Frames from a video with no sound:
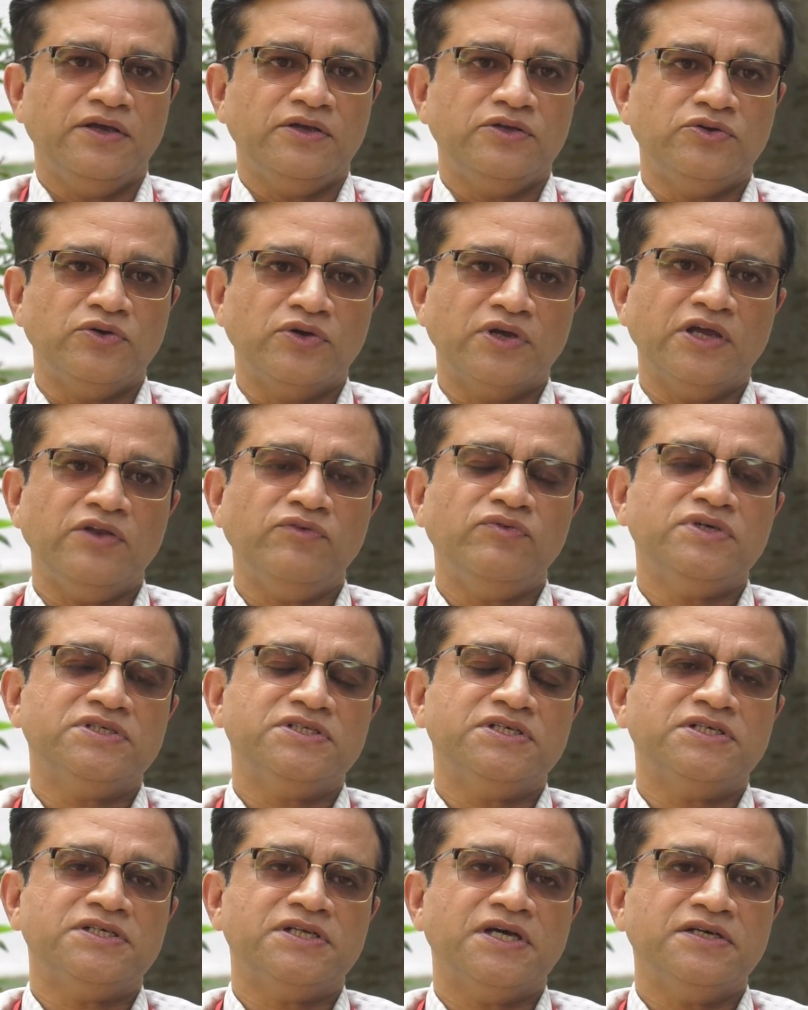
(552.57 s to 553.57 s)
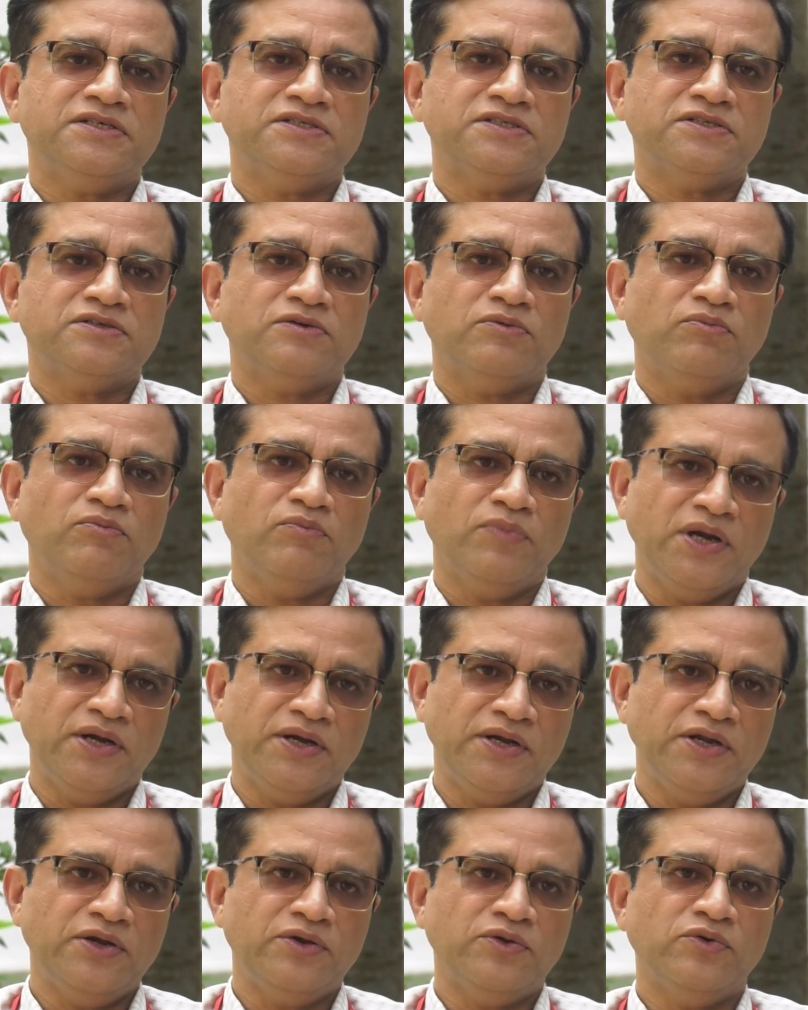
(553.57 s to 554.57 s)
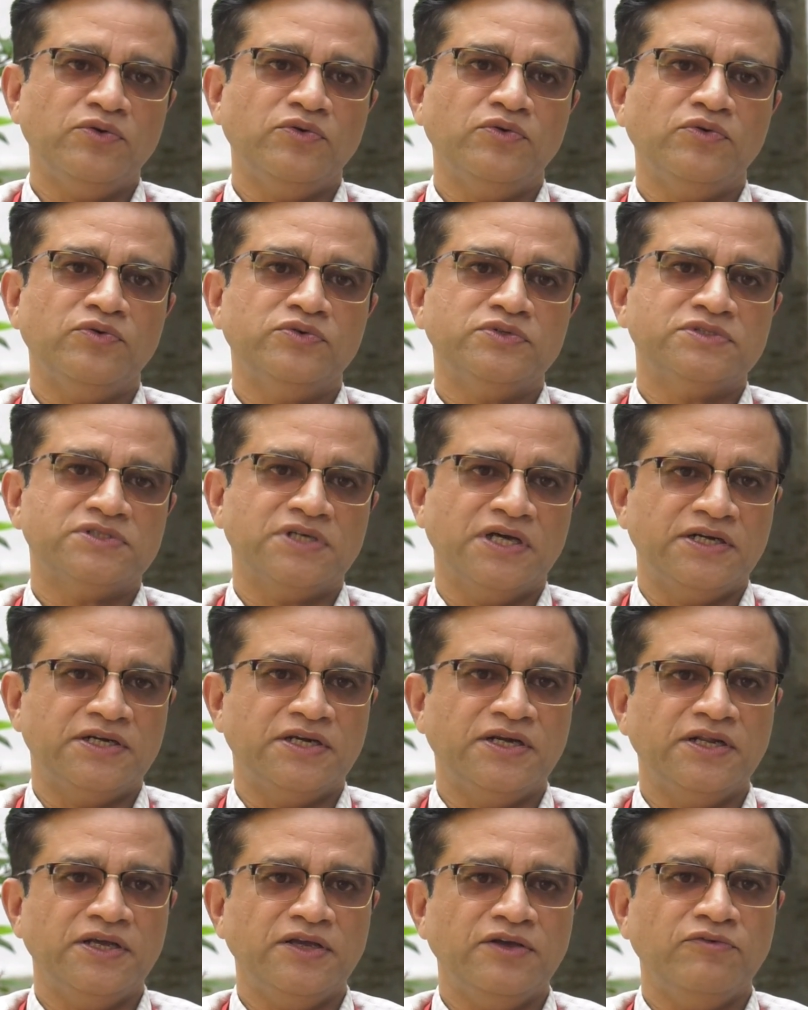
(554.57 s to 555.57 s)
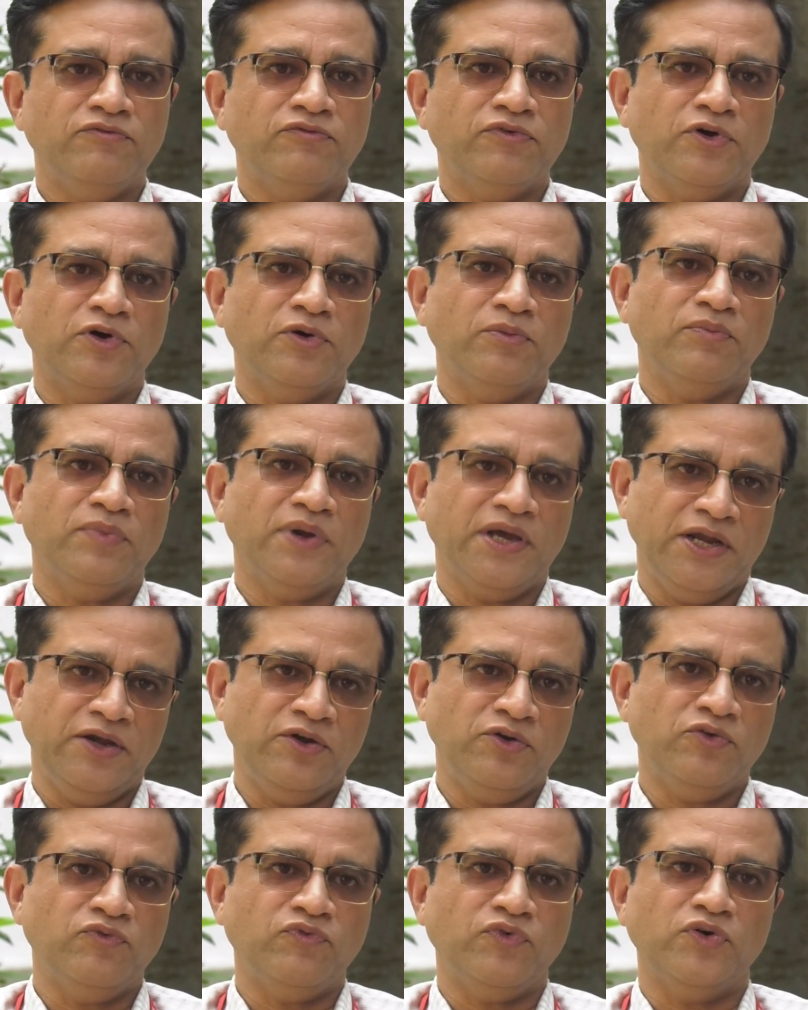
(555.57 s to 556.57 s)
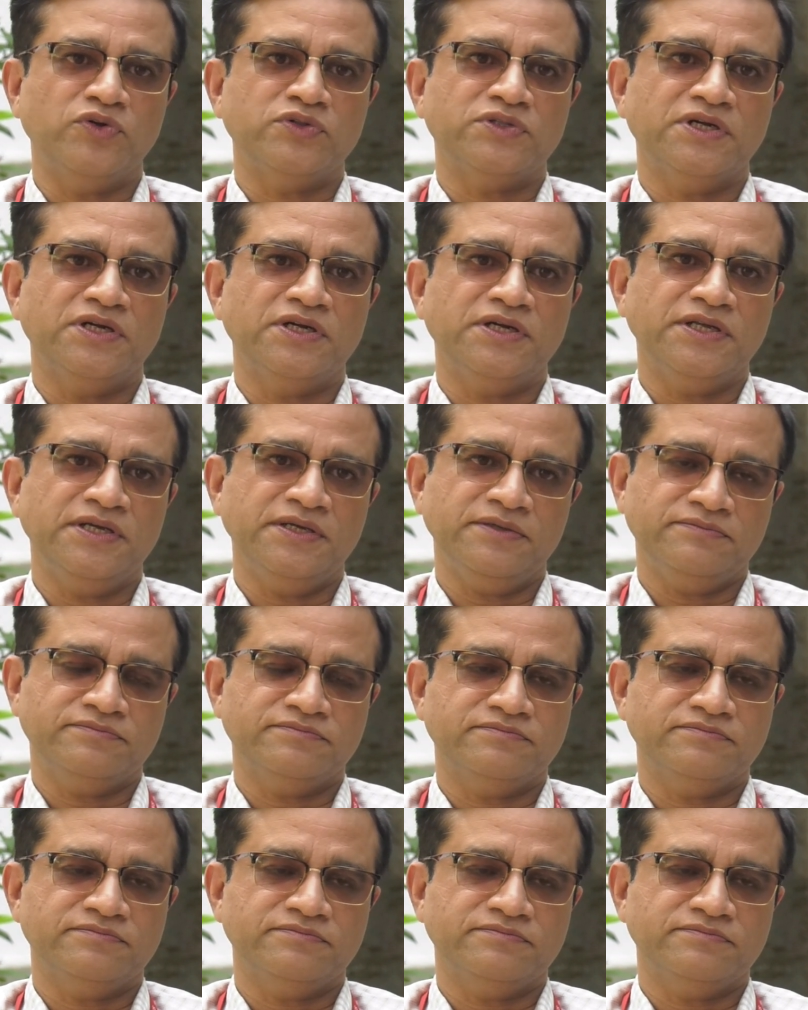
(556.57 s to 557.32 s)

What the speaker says: You can visit us Monday to Saturday from 9 to 4:30.